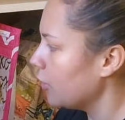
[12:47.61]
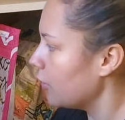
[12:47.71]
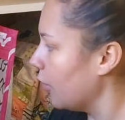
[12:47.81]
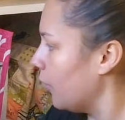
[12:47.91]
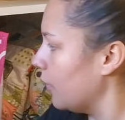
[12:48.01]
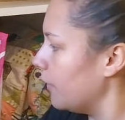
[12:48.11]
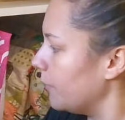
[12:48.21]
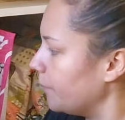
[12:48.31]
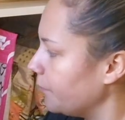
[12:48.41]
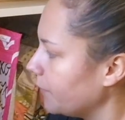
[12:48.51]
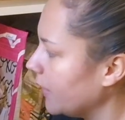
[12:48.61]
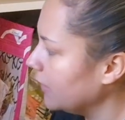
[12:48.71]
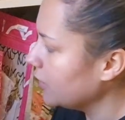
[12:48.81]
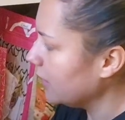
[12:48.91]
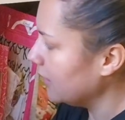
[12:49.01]
So
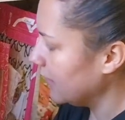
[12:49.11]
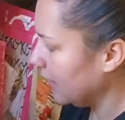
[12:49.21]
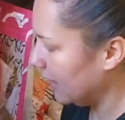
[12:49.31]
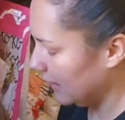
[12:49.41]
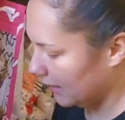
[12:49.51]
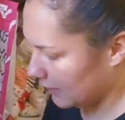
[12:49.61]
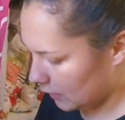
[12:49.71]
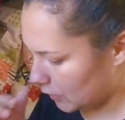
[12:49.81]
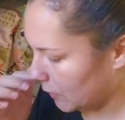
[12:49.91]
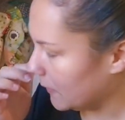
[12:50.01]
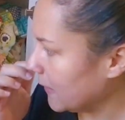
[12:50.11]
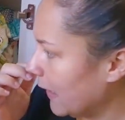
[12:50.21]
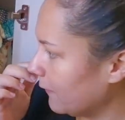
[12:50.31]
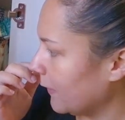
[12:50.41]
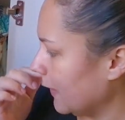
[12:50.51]
as you can see, that's too
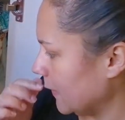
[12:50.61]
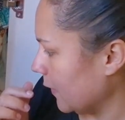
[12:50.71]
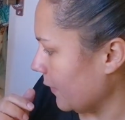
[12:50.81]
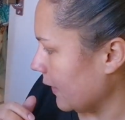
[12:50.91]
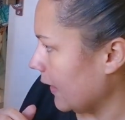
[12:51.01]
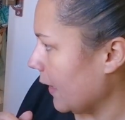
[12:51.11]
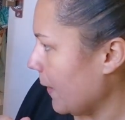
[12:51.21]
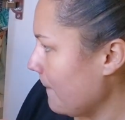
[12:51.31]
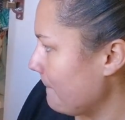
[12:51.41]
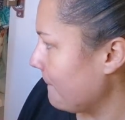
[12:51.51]
tight for that to go in there.